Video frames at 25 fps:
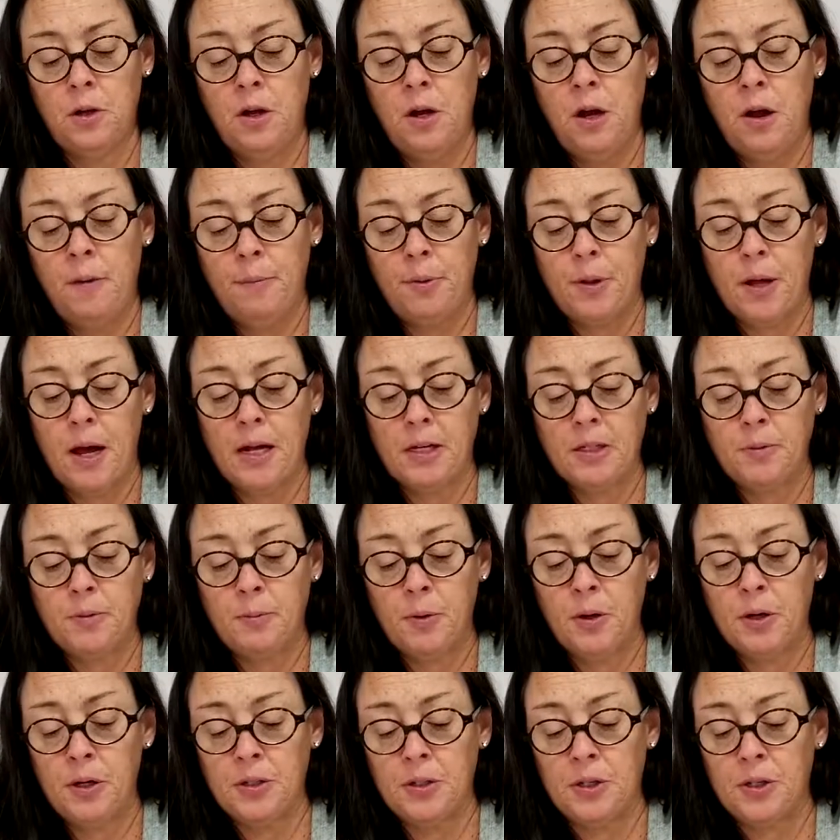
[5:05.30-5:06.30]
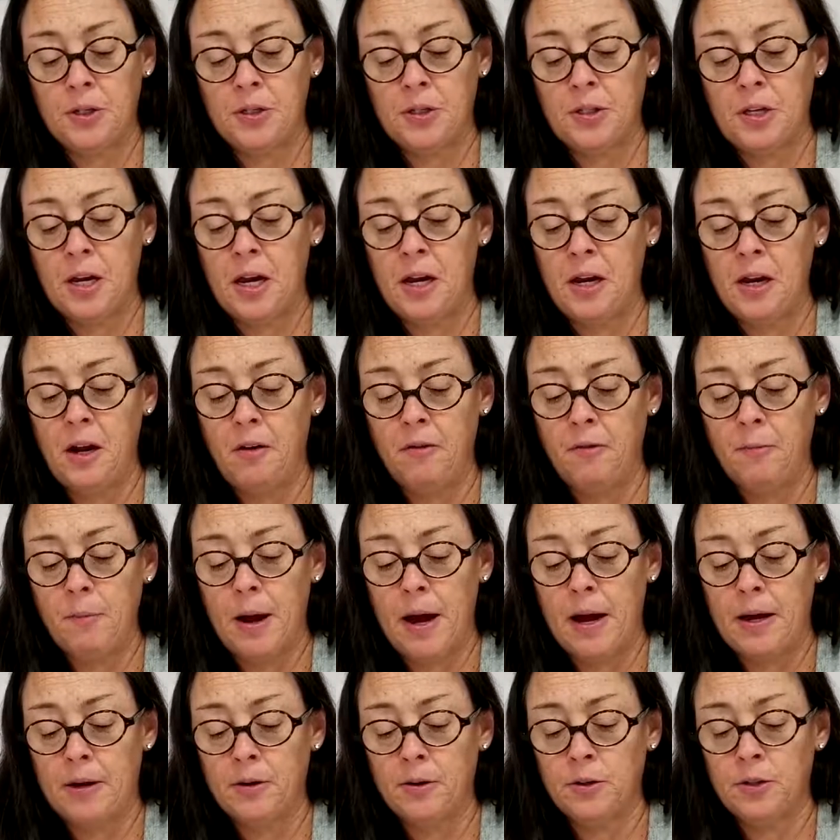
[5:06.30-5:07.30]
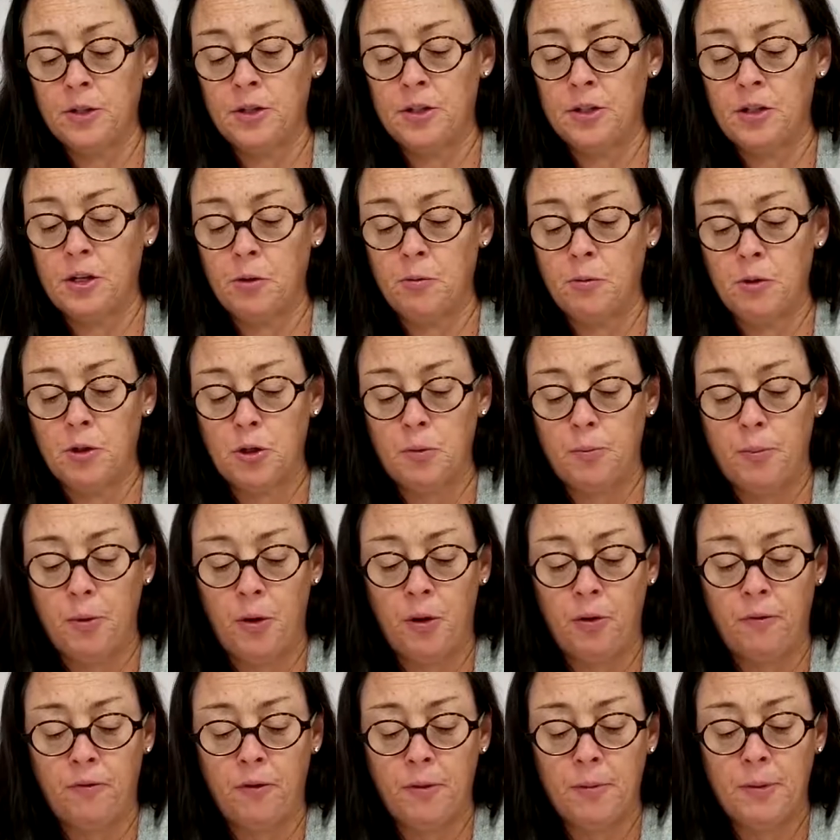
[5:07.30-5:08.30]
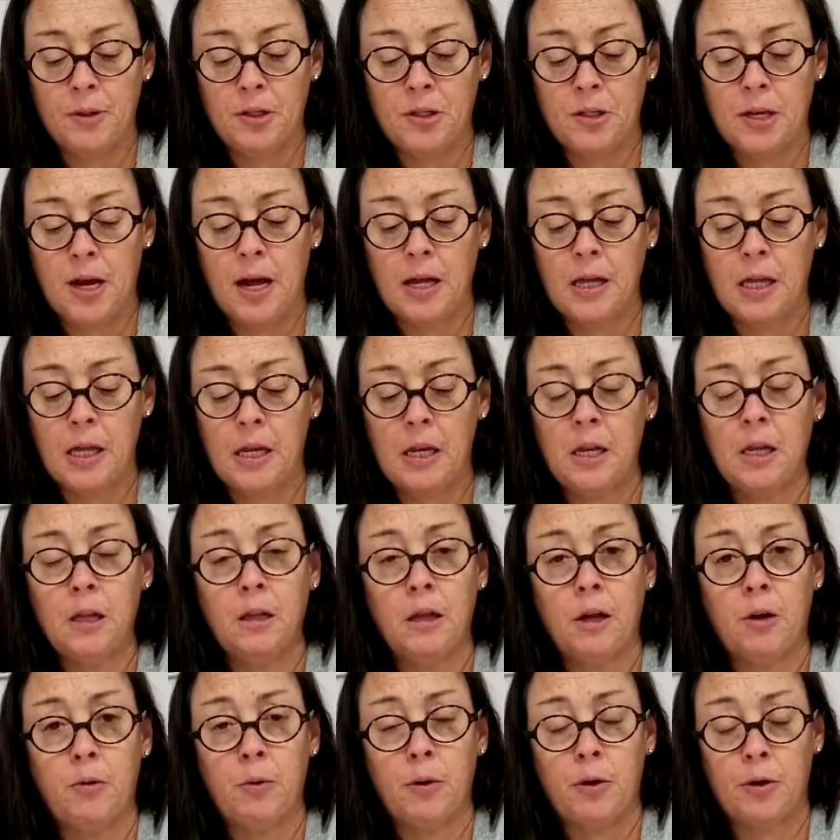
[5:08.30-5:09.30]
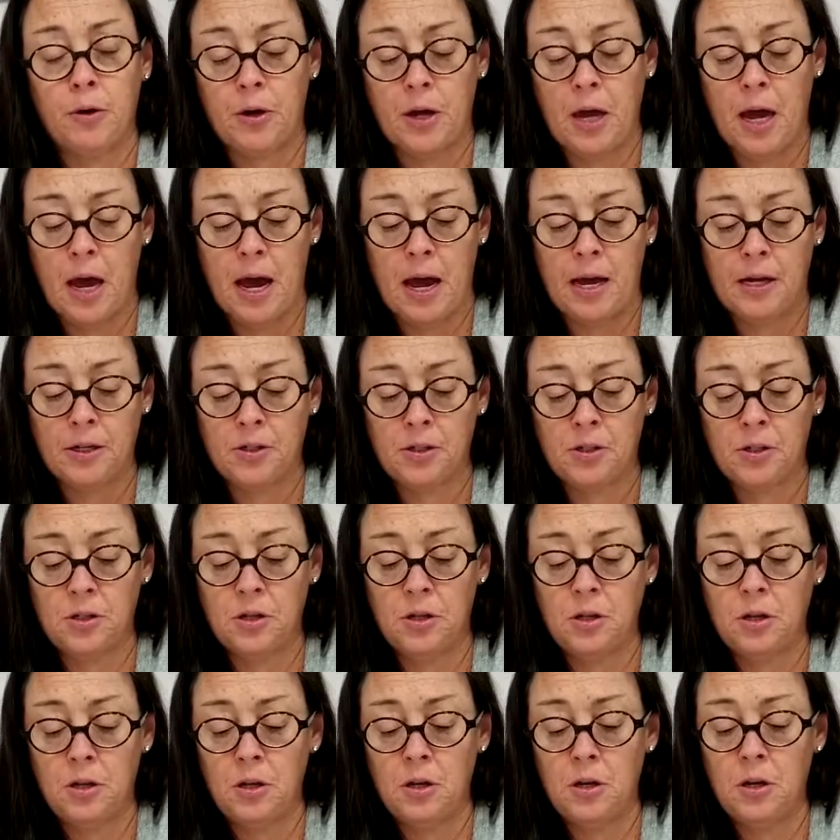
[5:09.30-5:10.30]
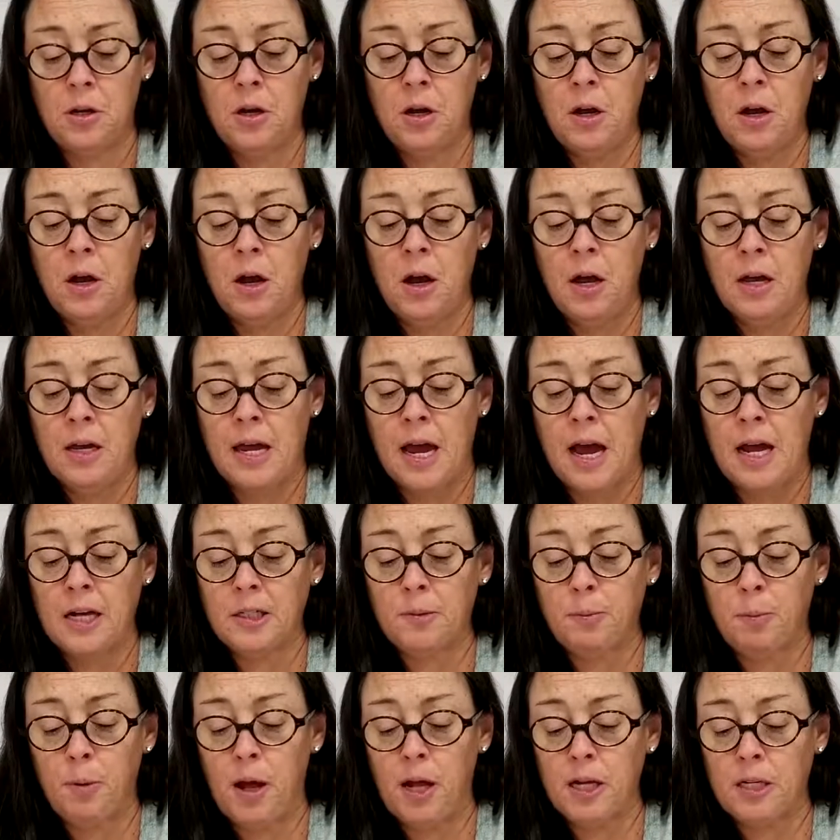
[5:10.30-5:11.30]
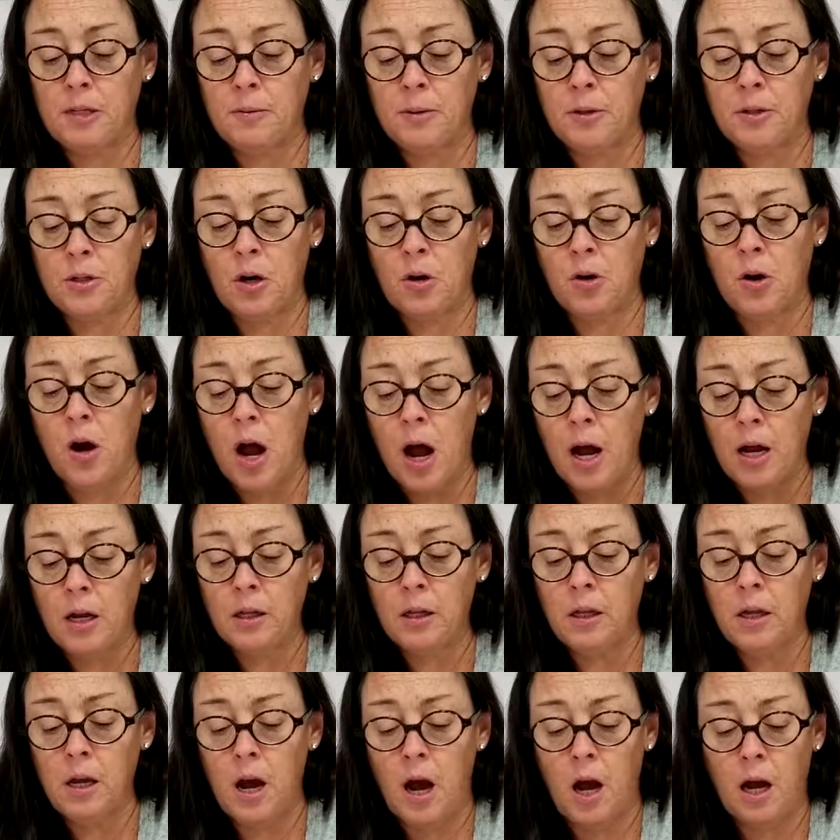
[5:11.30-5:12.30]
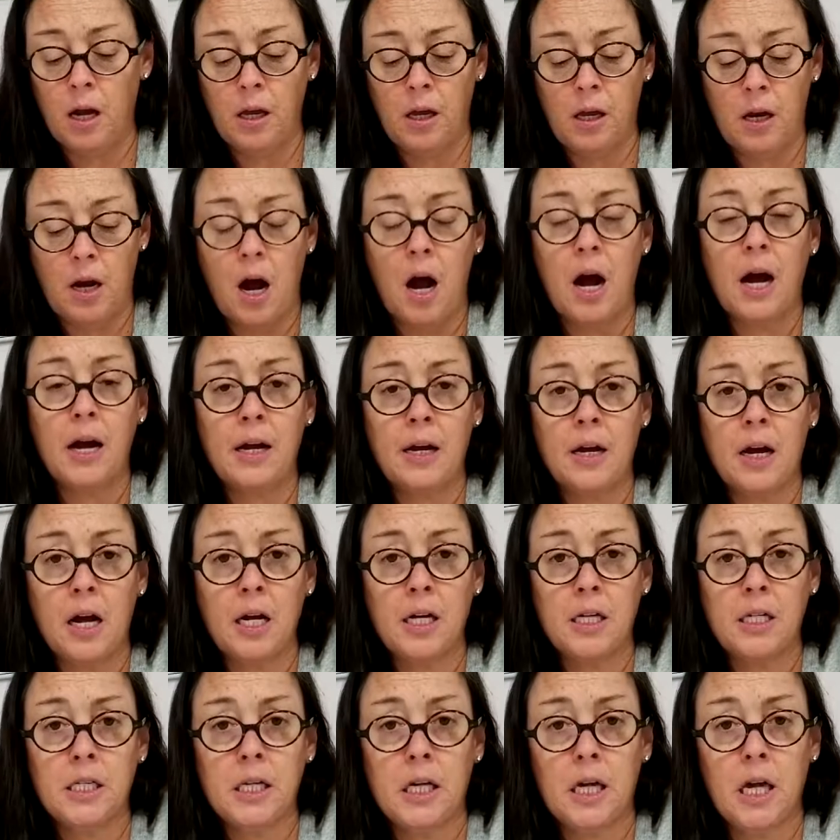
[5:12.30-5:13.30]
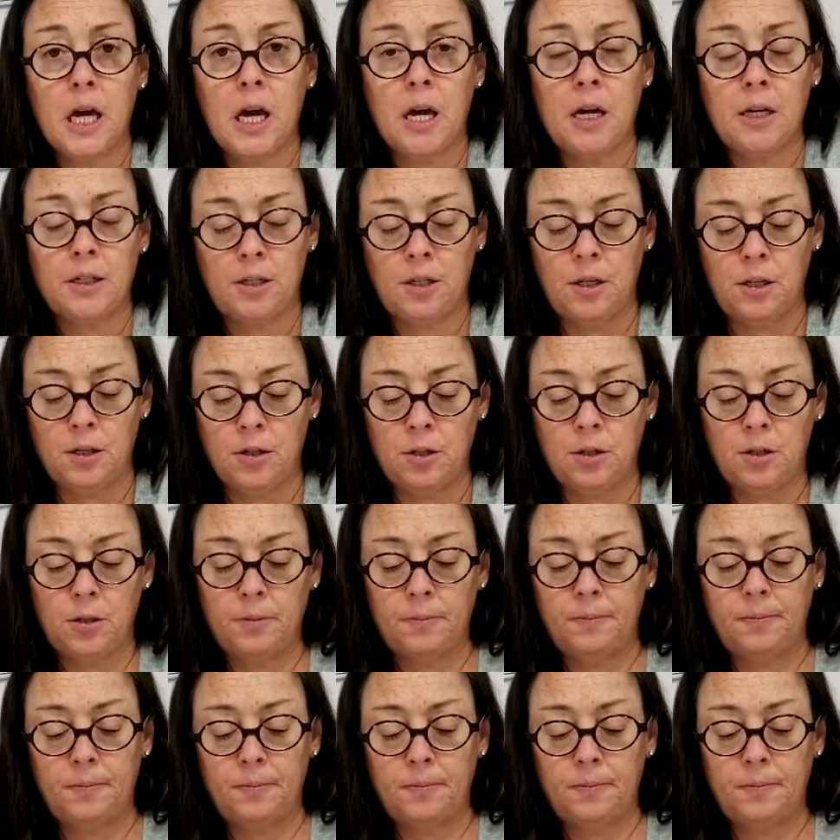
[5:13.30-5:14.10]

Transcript: Plasma is a state of matter distinguishable from a solid, liquid, or gas. Gas plasmas are highly ionized gases.